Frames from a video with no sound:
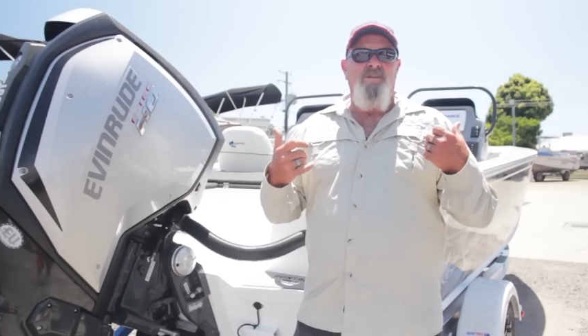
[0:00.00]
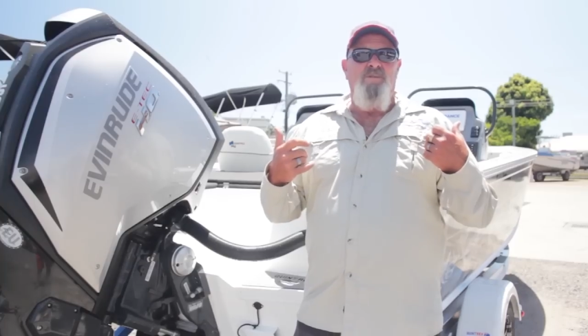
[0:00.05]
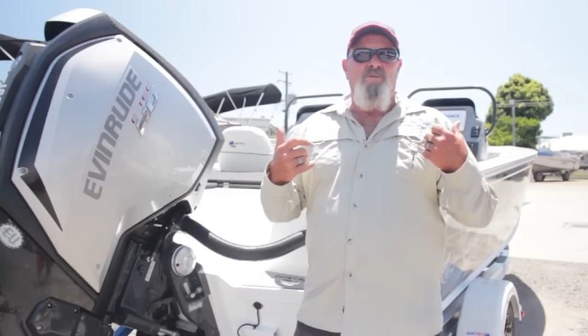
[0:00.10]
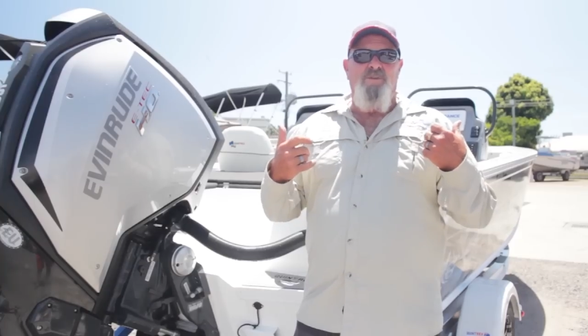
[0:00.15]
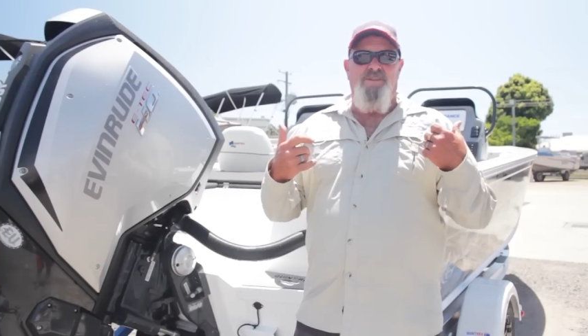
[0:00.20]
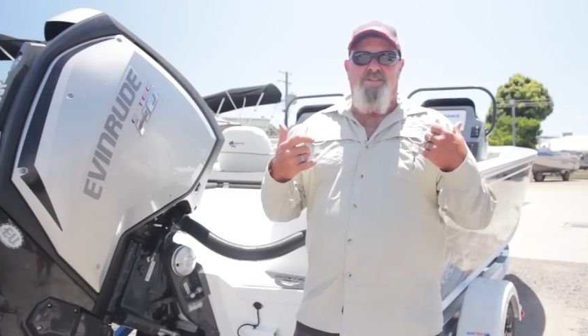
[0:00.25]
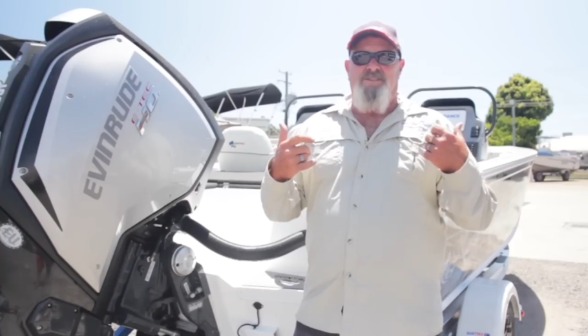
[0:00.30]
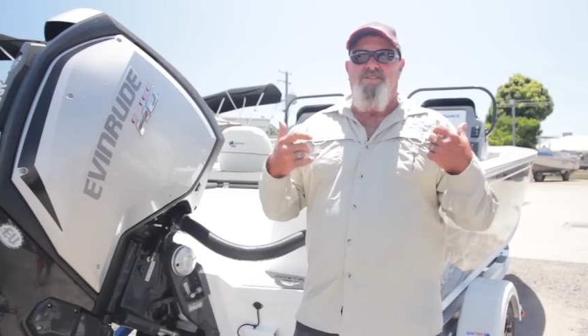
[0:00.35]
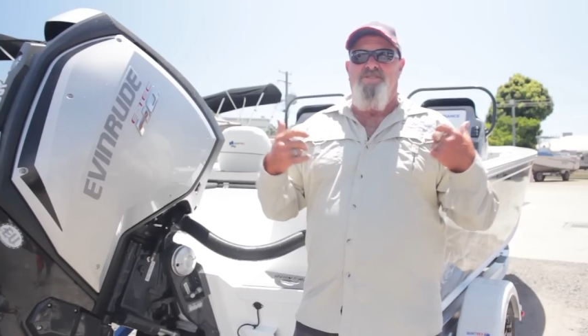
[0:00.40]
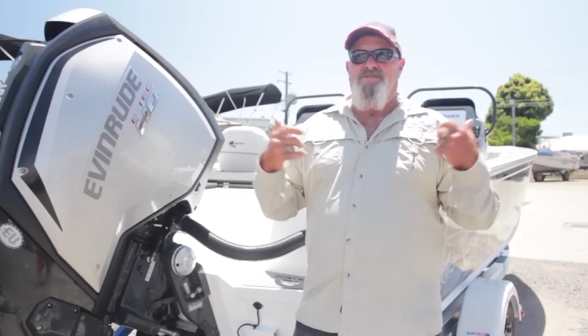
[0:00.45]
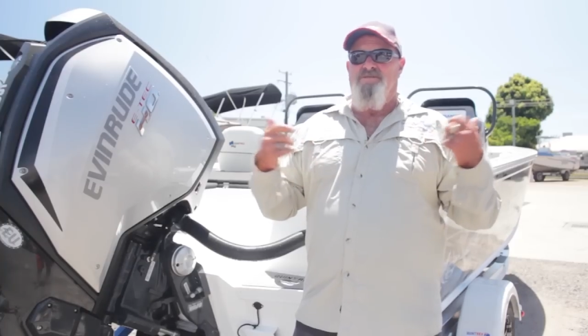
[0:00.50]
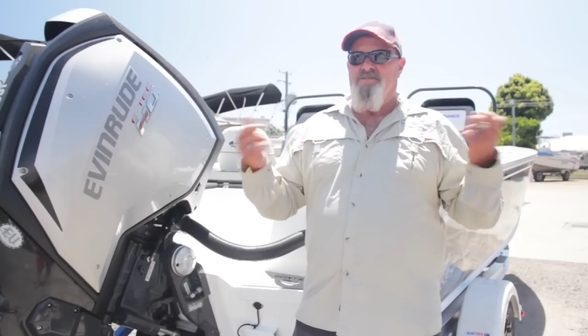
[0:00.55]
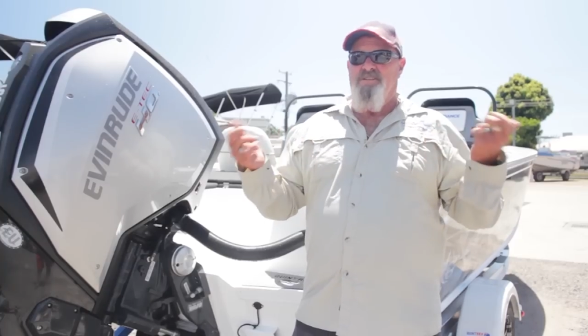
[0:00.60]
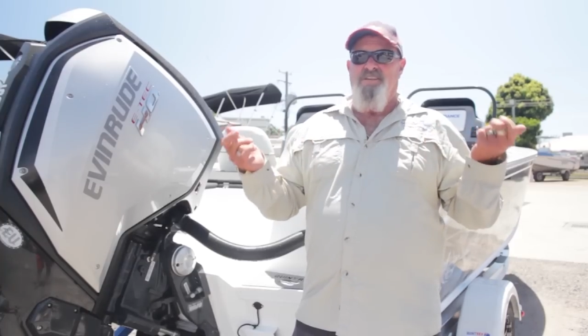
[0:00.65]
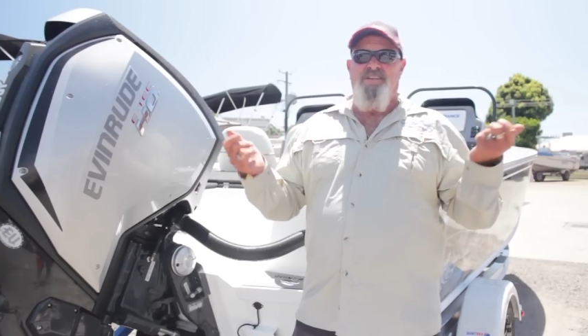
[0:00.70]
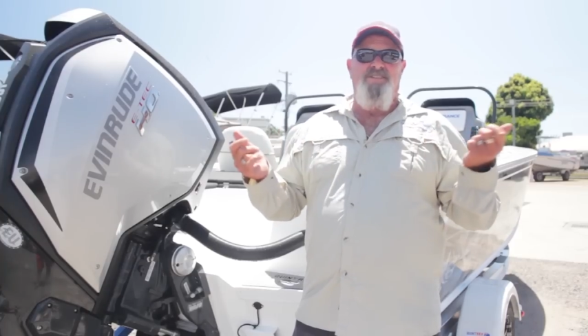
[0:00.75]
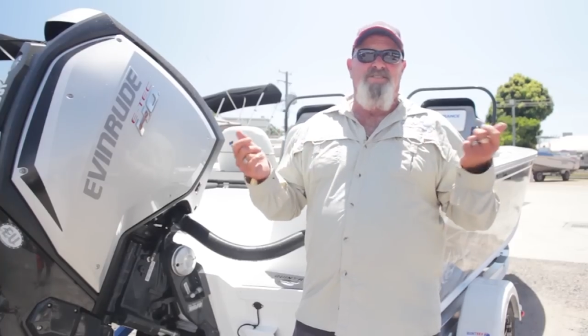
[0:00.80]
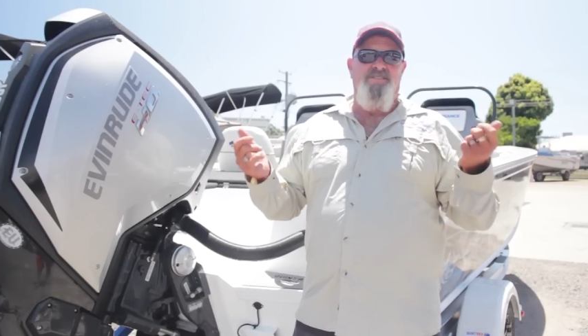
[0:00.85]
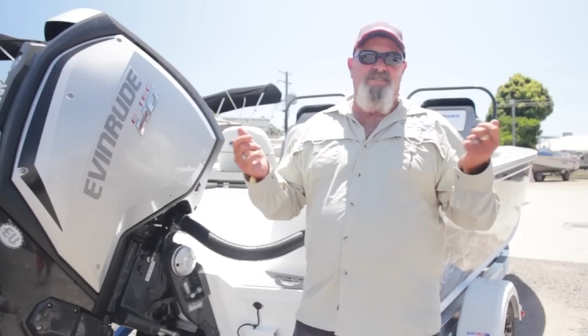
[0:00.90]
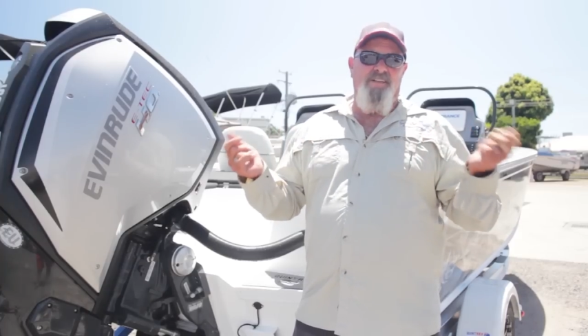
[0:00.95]
which is
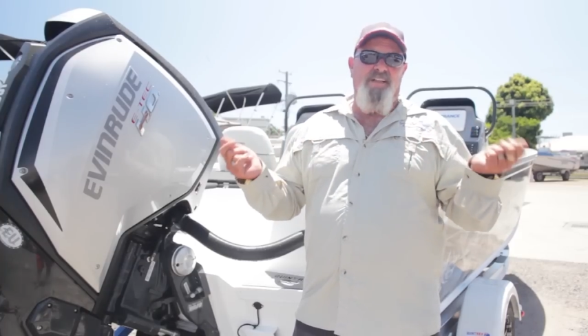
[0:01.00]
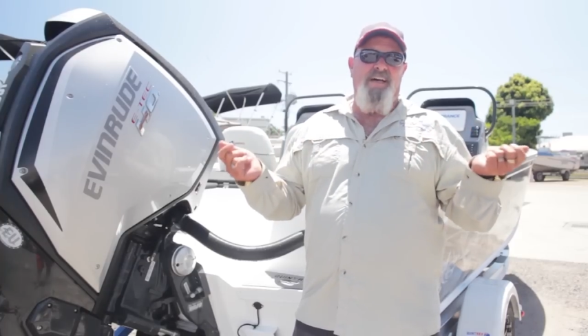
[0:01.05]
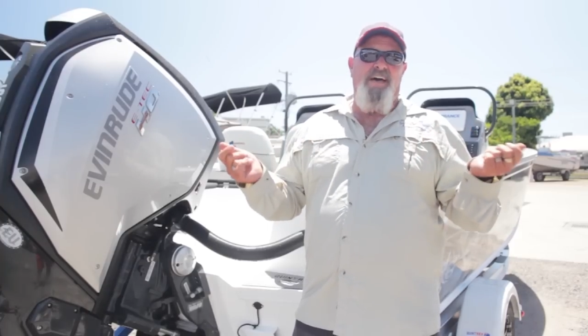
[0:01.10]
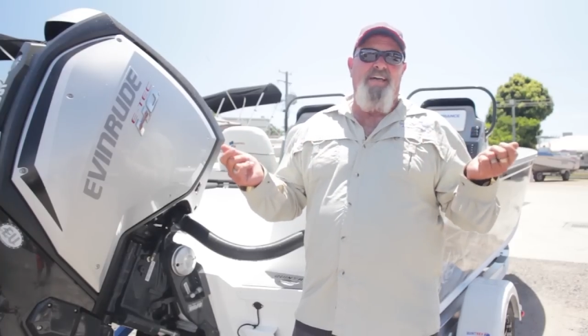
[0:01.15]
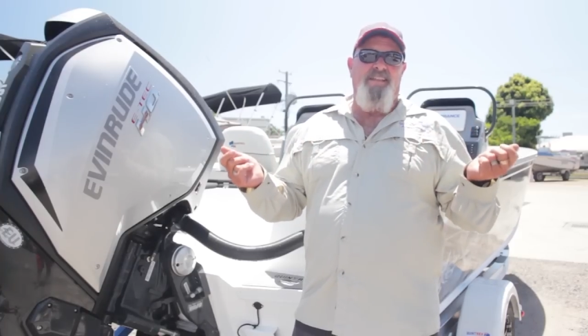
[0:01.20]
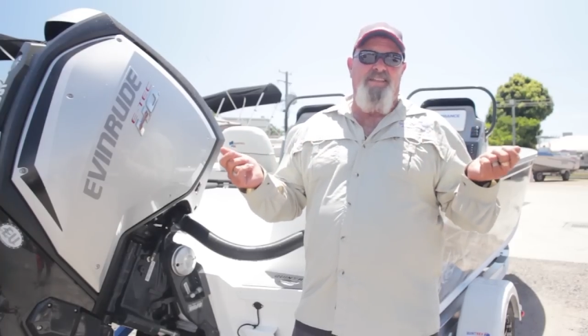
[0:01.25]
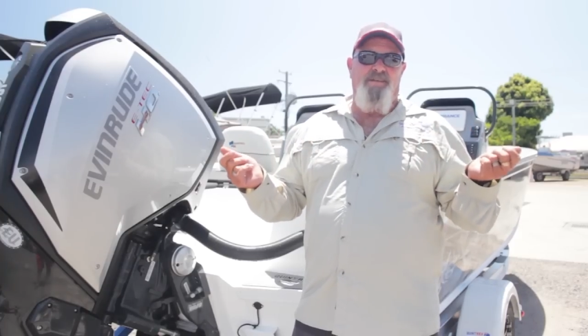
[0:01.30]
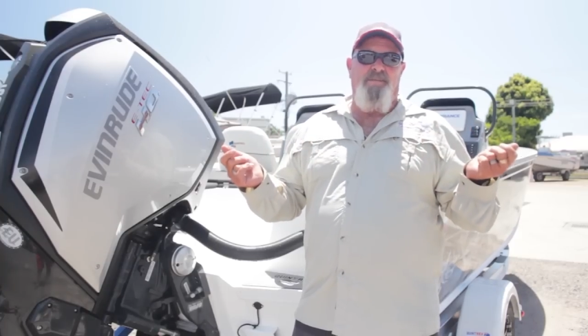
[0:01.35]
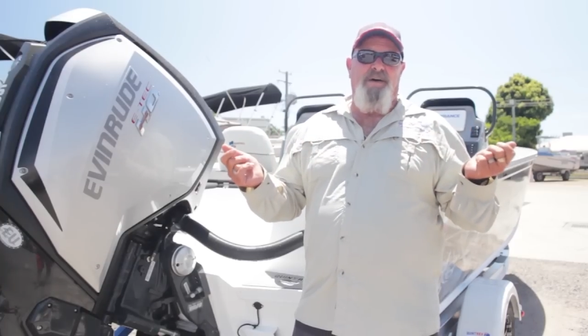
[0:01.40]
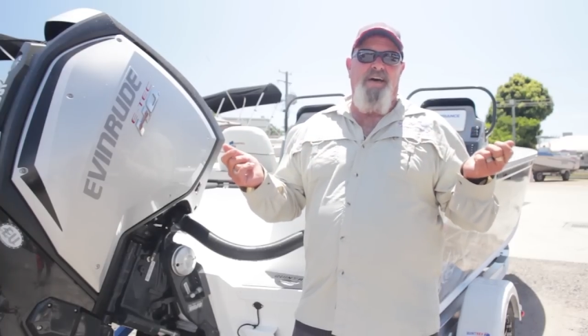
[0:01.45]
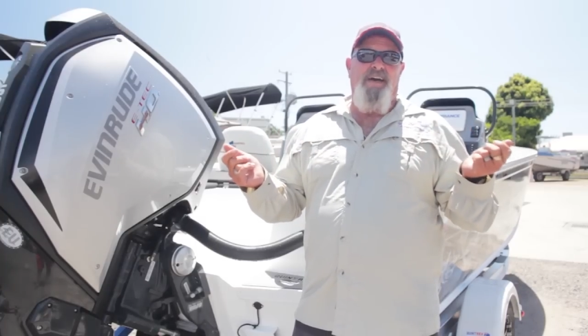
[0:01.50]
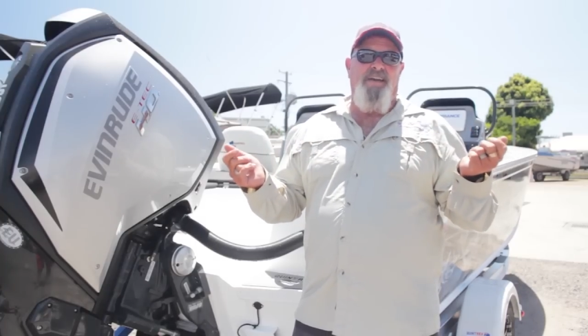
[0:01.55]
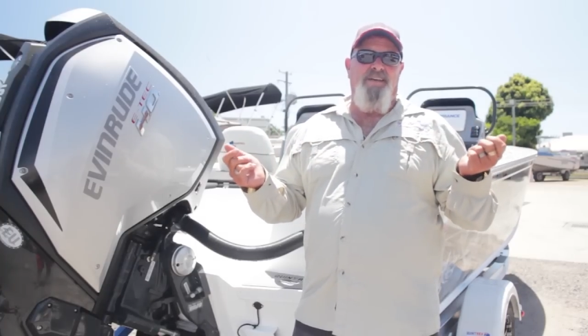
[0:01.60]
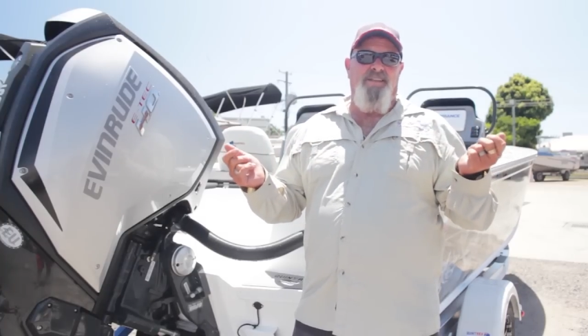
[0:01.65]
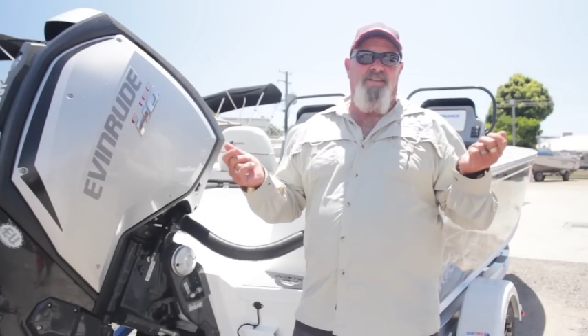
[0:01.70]
traditional out the back